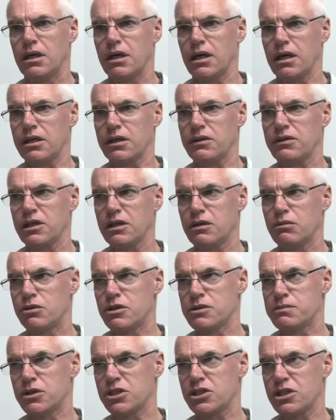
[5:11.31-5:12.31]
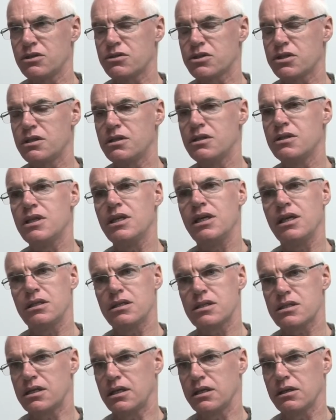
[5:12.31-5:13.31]
And I think we're as much interested in the inner
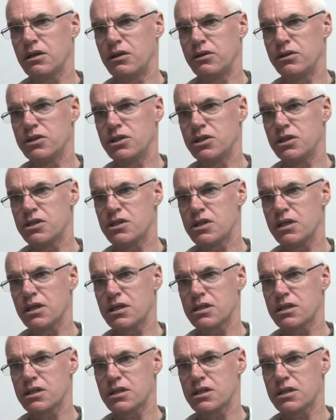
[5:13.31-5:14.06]
psychology as